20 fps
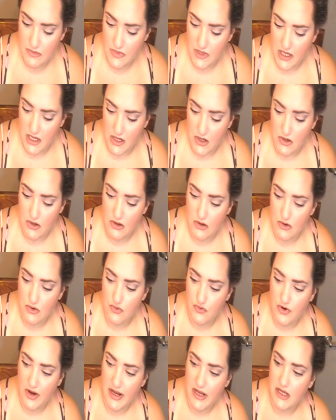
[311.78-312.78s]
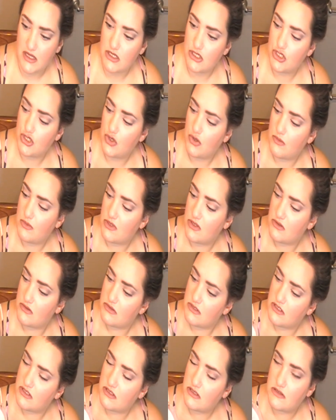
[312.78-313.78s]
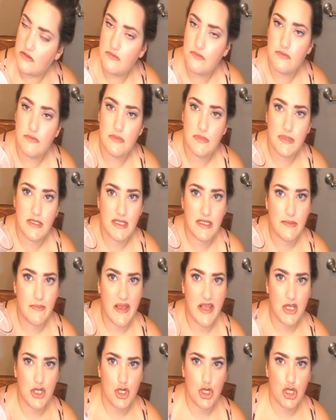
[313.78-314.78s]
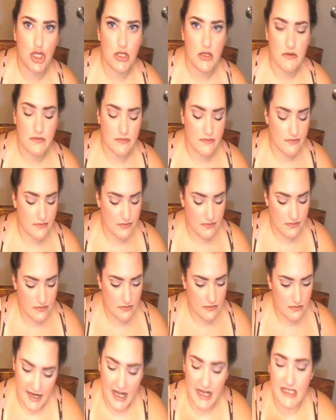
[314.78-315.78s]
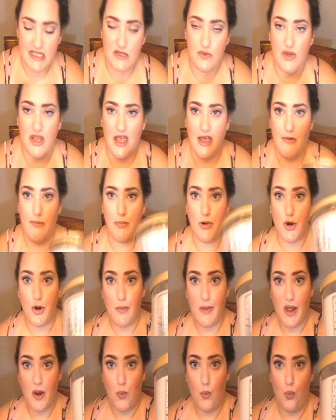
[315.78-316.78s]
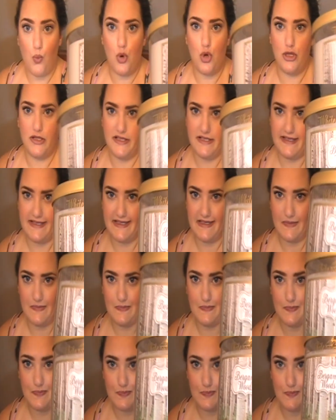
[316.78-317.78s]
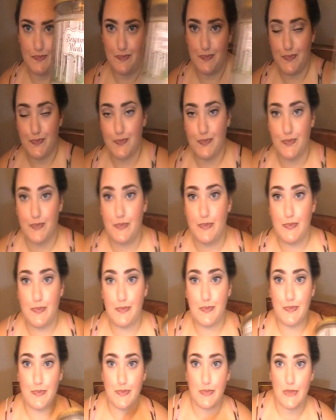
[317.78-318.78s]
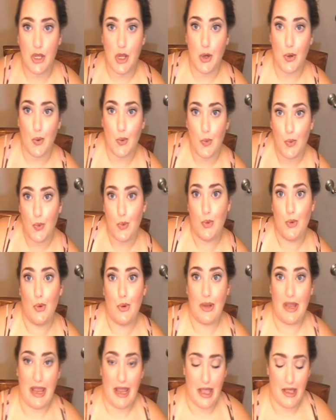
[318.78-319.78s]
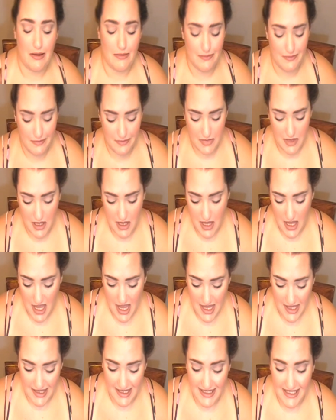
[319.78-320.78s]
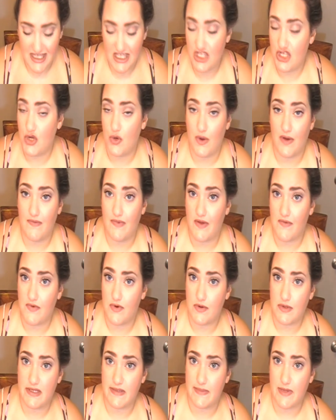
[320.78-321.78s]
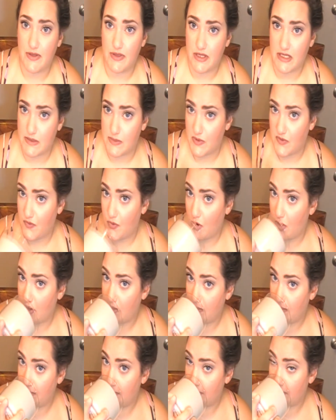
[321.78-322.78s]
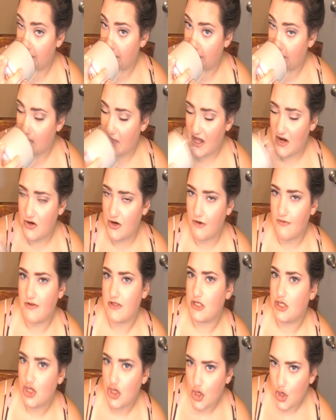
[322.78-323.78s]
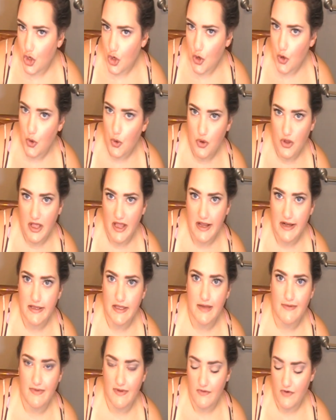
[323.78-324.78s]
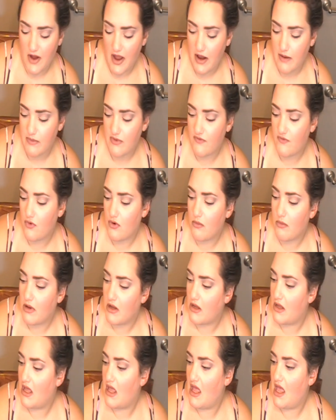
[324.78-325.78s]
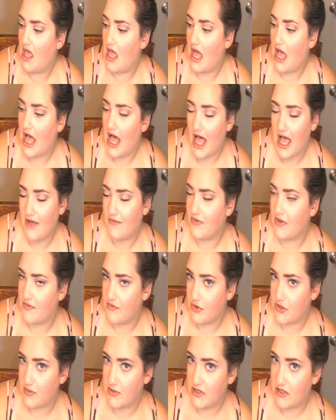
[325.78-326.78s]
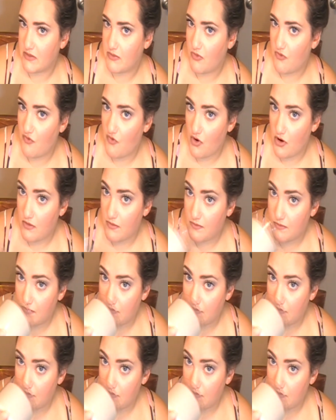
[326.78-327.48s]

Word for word: like grayish almost. Special. Next we have Bergamot Woods. Oh yeah. This is new. I've never smelled this before. I don't know if it's new, like they've never had it before, but I've never smelled it before.